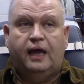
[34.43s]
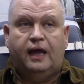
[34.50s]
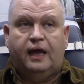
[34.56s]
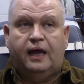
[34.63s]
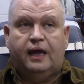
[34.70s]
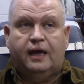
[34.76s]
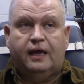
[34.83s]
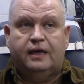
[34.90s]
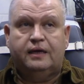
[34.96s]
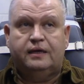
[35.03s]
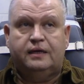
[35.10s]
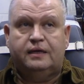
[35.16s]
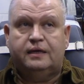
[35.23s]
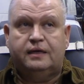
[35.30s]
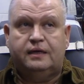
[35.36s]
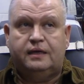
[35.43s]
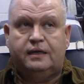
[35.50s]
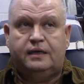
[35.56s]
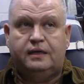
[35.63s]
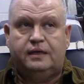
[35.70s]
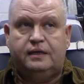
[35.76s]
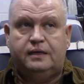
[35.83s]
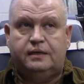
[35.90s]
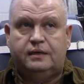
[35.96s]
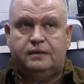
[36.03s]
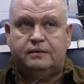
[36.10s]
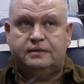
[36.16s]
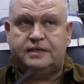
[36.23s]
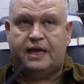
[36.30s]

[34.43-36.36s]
And he